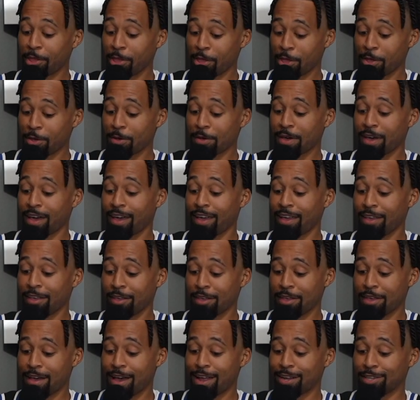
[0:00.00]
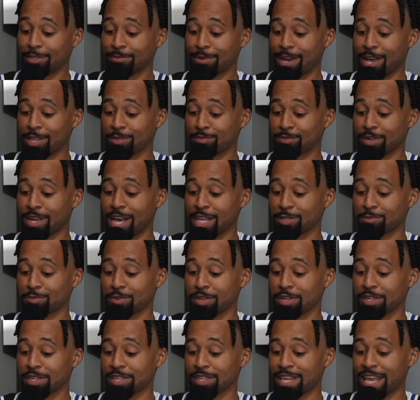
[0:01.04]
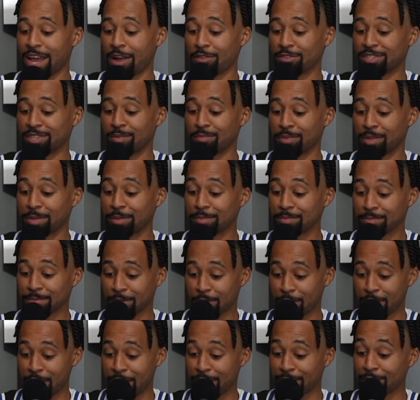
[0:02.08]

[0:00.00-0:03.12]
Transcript: Okay. I just want to count something. Go ahead.